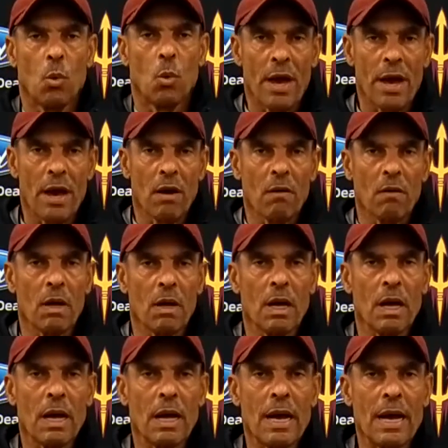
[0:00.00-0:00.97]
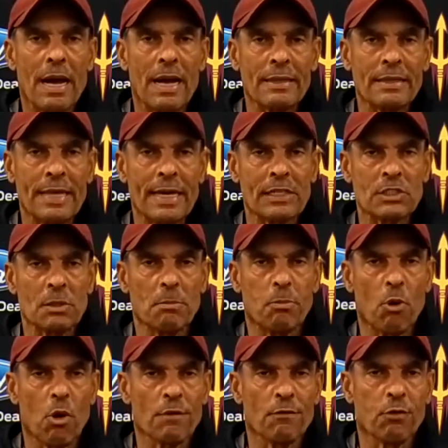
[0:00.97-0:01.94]
Well, I think it's
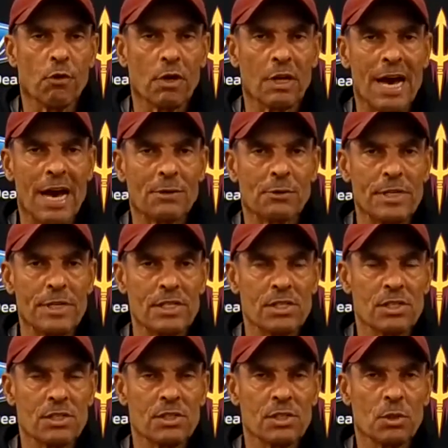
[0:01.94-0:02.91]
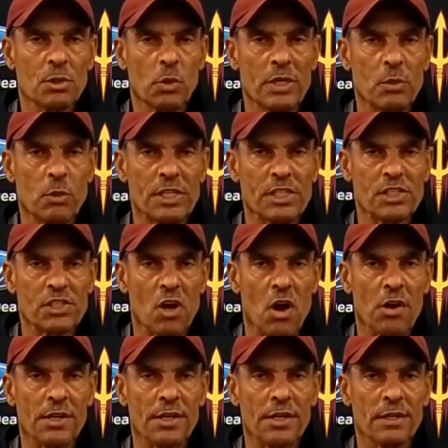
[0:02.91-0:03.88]
important for a lot of reasons. We
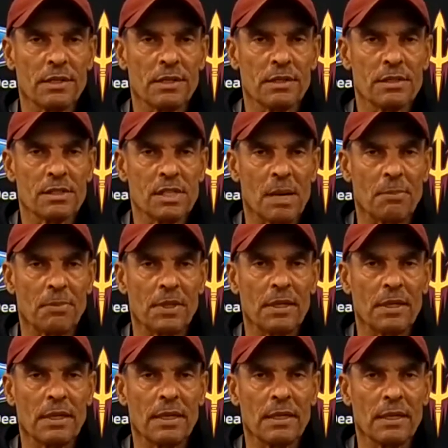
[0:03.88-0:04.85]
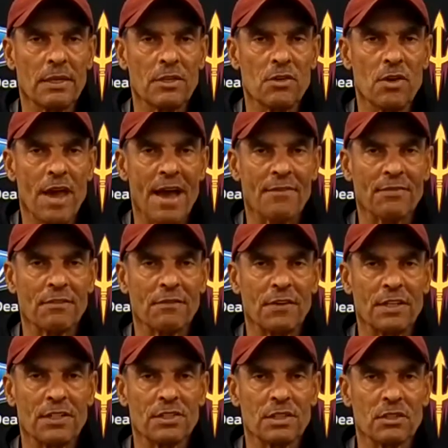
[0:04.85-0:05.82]
started something, and you have to
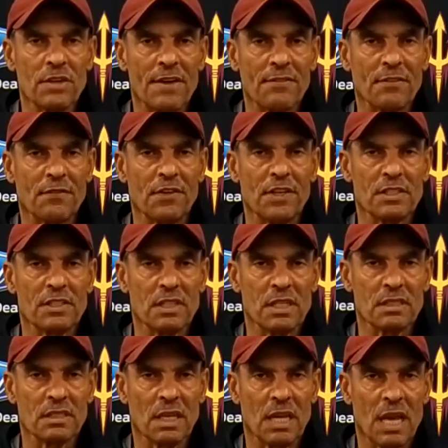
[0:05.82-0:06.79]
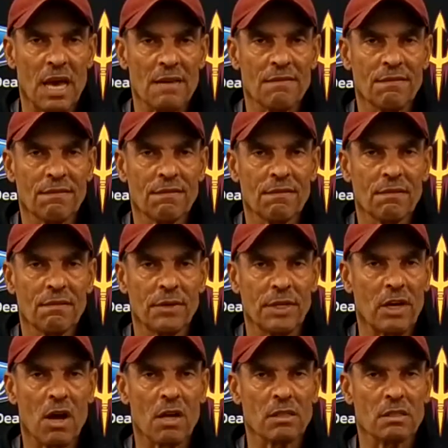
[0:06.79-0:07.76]
finish it. You have to finish things in life,
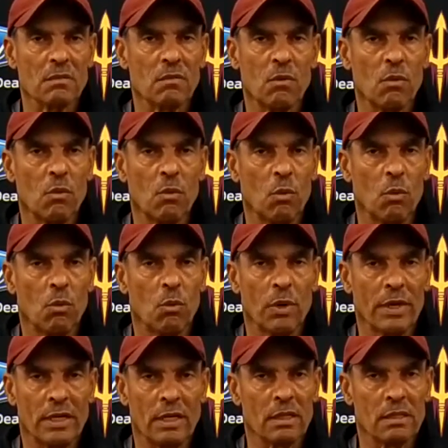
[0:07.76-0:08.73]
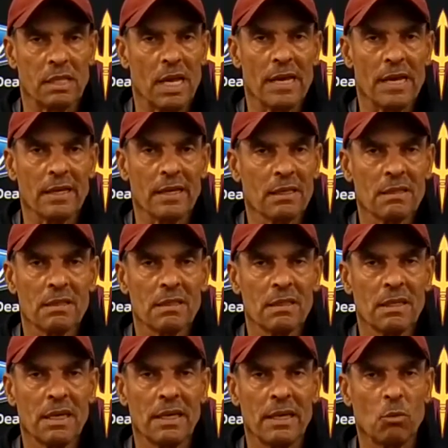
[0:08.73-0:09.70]
regardless of what it looks like
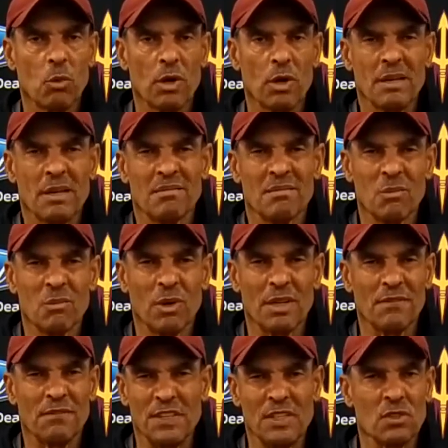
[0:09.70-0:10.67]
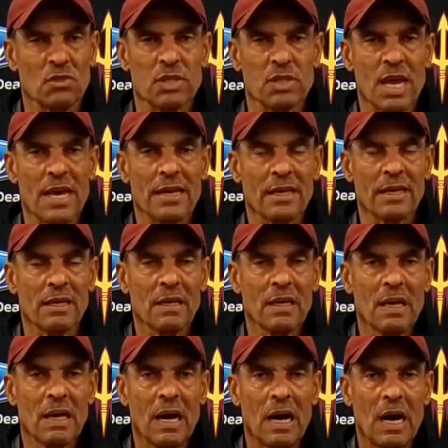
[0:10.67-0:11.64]
and what it feels like.
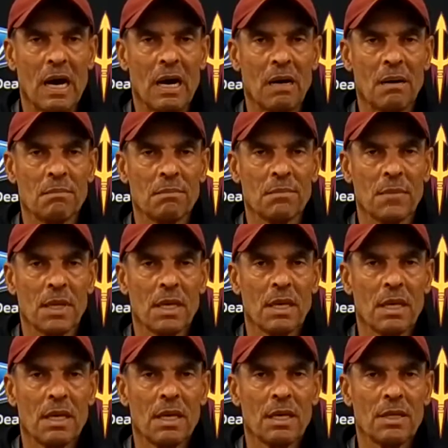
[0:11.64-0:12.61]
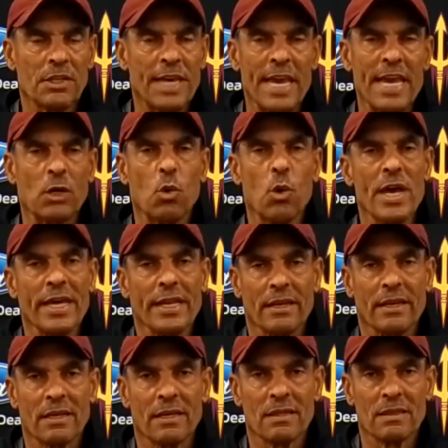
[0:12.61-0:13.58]
You can't quit.